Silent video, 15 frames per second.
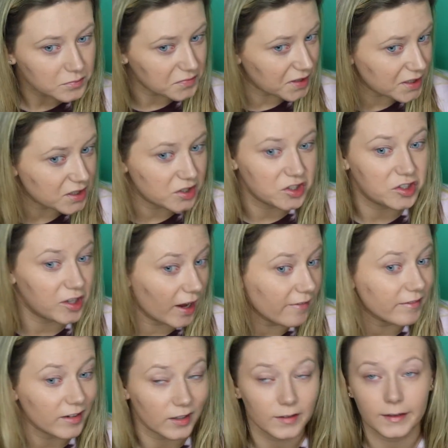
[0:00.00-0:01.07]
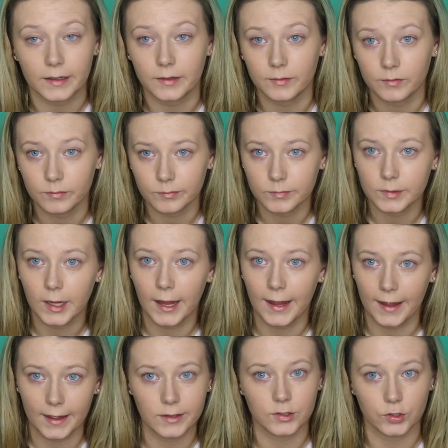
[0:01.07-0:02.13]
this definitely
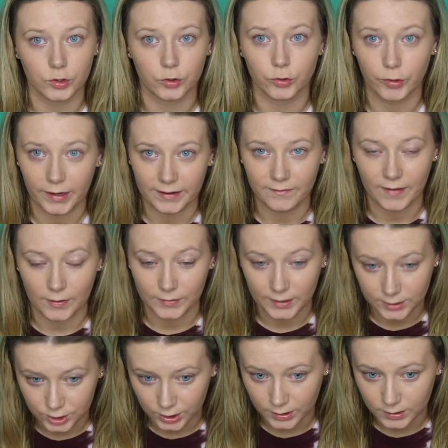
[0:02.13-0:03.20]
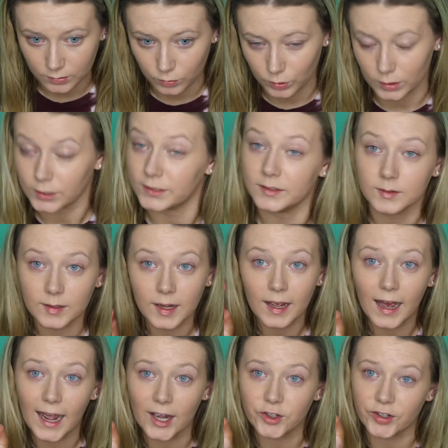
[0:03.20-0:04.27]
is a great foundation or
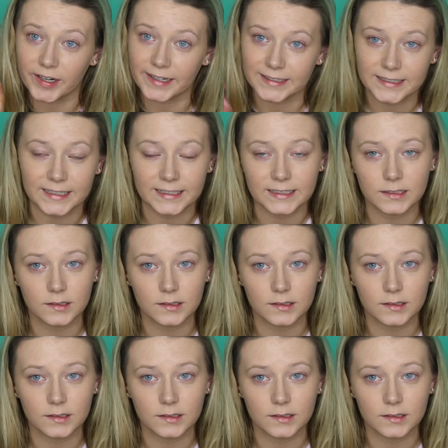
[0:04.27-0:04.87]
hydrating tint.